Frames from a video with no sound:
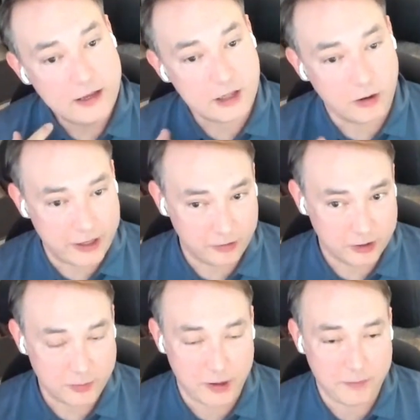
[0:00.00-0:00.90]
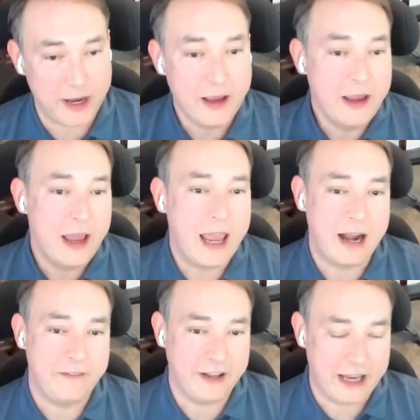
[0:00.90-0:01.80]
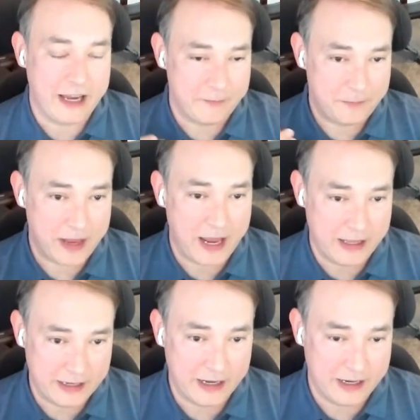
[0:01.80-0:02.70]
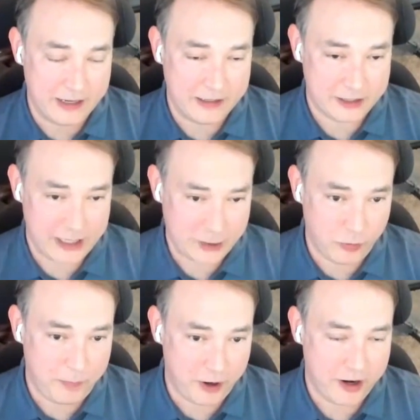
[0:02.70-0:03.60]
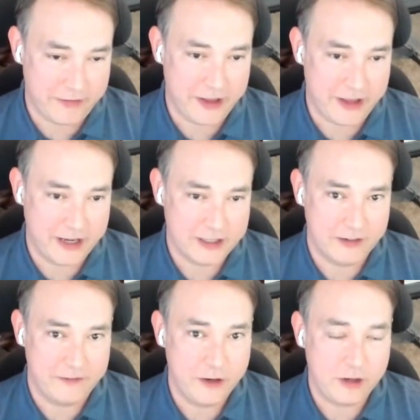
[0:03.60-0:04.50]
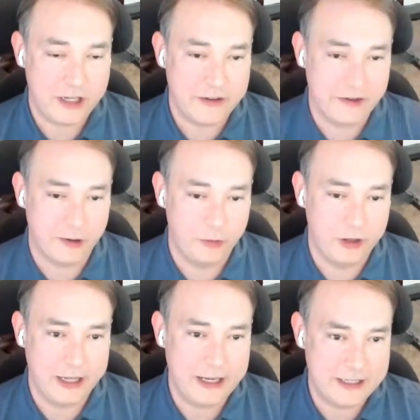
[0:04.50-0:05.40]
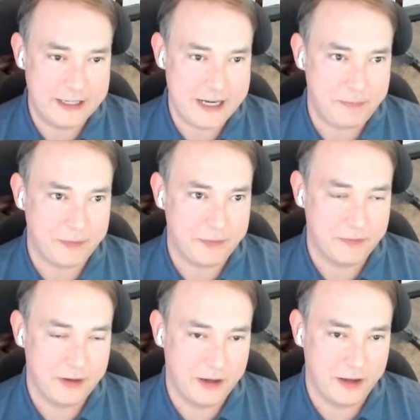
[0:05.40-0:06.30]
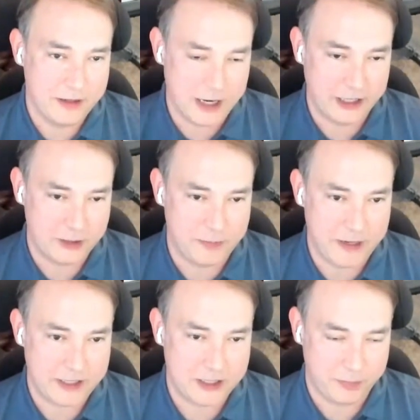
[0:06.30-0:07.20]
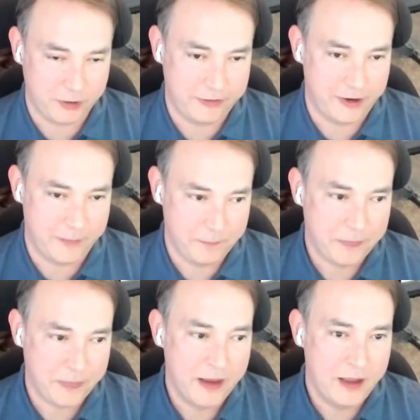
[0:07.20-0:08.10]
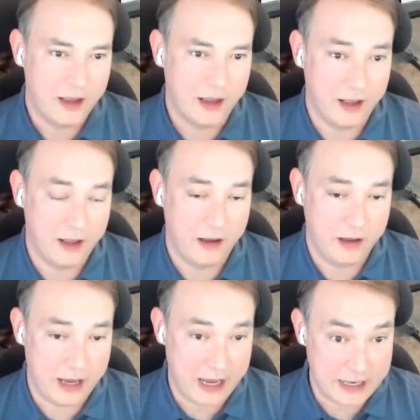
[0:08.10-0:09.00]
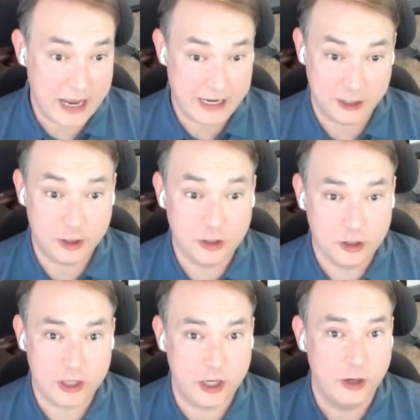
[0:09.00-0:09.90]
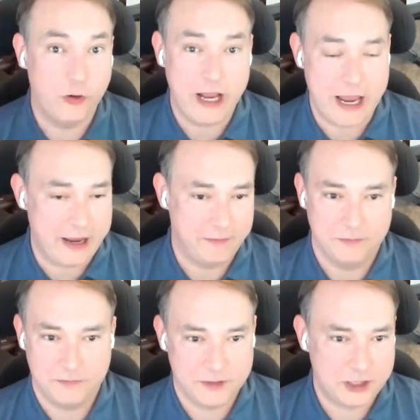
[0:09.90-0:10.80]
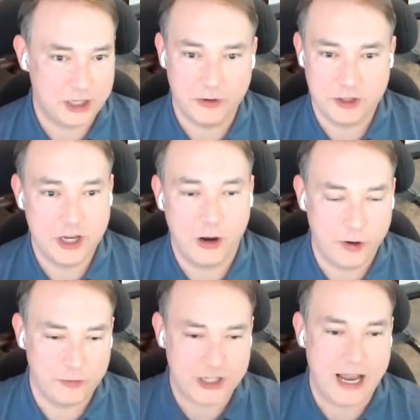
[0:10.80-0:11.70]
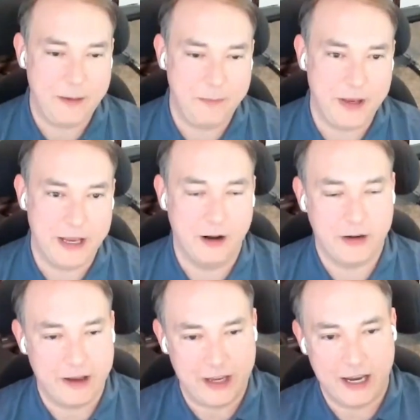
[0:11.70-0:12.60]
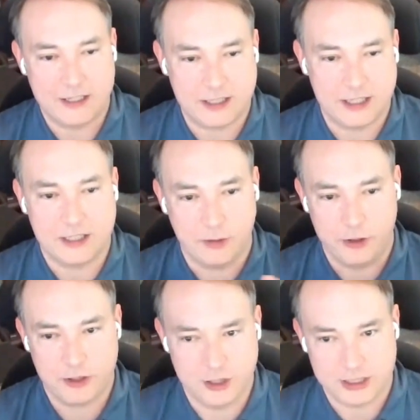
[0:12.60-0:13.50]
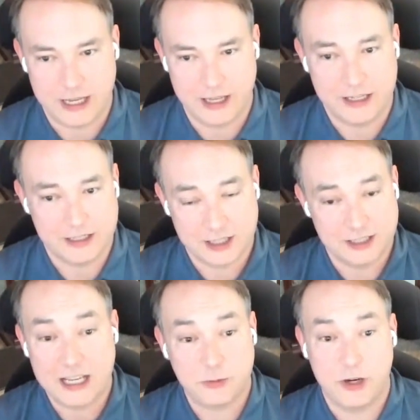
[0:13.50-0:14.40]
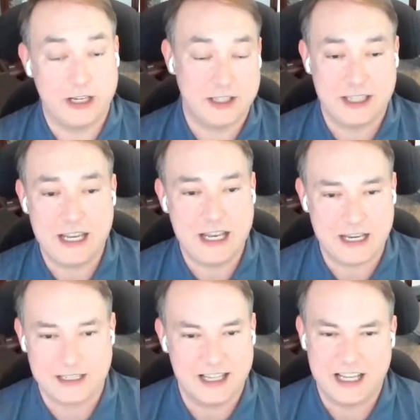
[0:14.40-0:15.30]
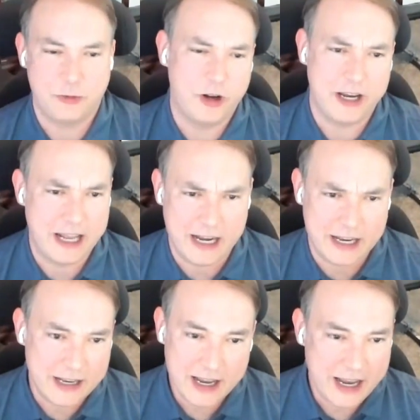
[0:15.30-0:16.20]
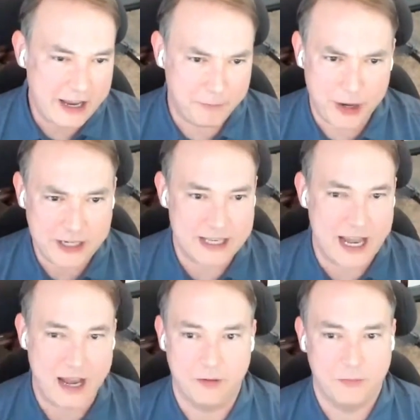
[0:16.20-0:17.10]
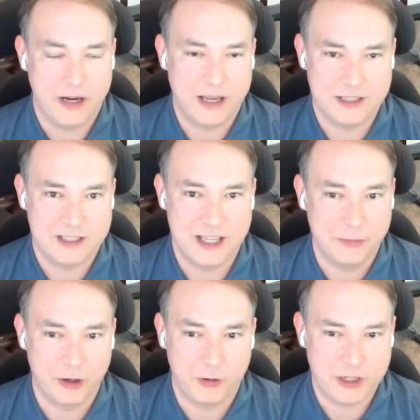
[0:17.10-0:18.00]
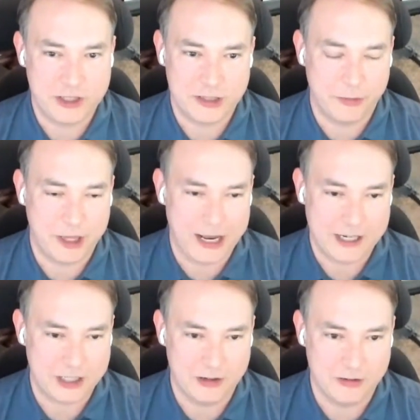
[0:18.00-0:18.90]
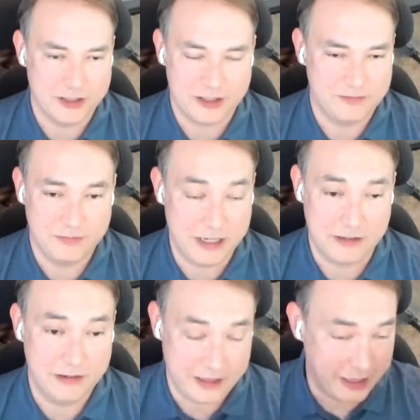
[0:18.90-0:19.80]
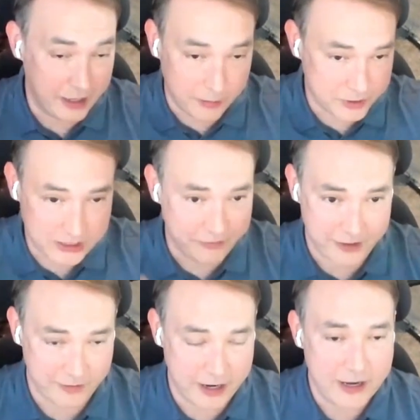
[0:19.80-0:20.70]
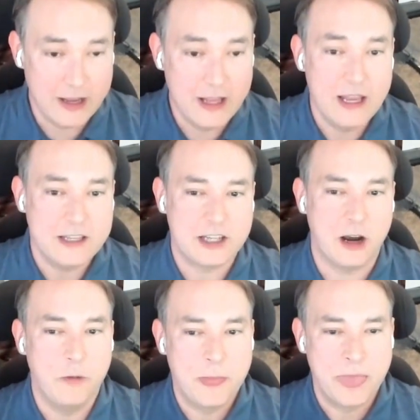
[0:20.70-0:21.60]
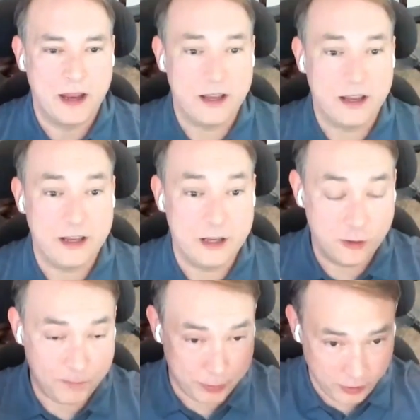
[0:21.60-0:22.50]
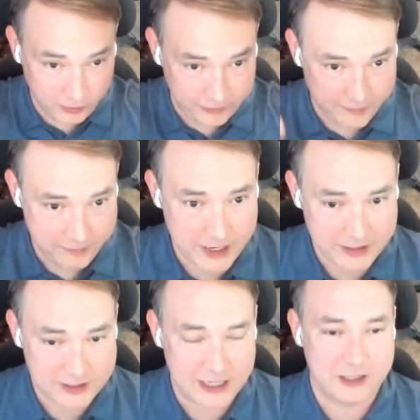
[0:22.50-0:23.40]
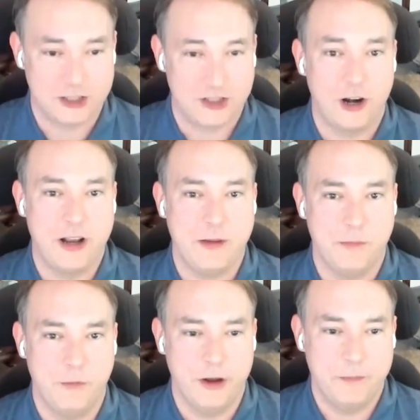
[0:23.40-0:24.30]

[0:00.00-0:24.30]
So it'll respond back. And I feel like, and so that's one part of it is if you can give it a really deep knowledge base to pull from, and it's your Q&A. So there's no one typing in, okay, if they ask this, I want you to say this, because that's where it gets tedious. And that's where, again, it breaks down because the number of questions someone can ask you is almost infinite, right? So you pull from this as a starting point,